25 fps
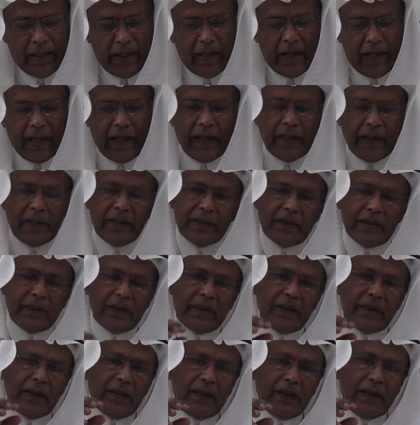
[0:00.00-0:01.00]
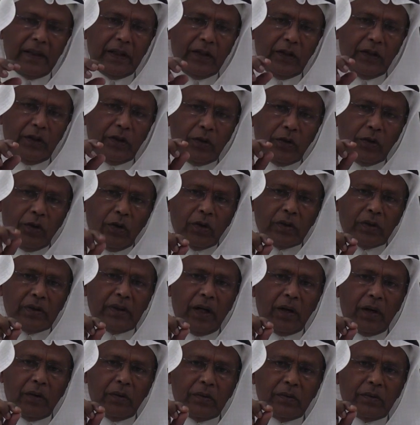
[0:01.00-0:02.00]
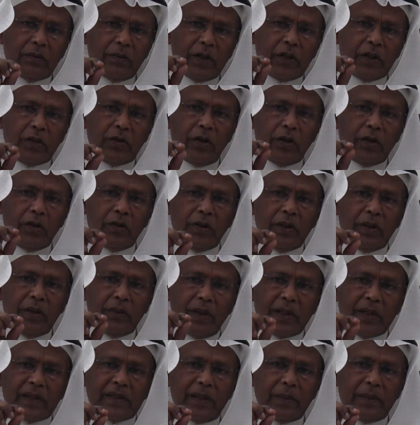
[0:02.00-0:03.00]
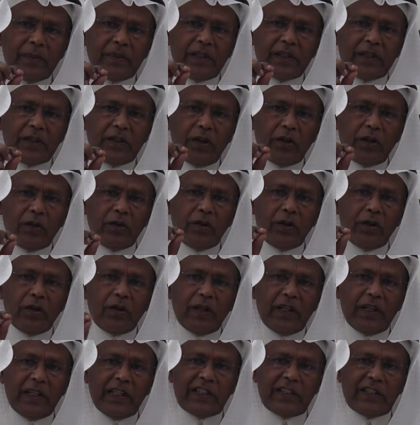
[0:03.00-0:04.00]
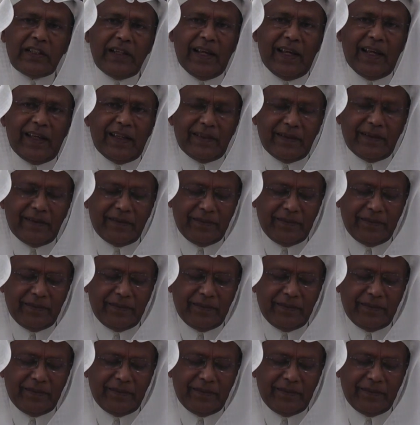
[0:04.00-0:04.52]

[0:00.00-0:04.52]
and you note down what you are doing, what subject you are doing on each day,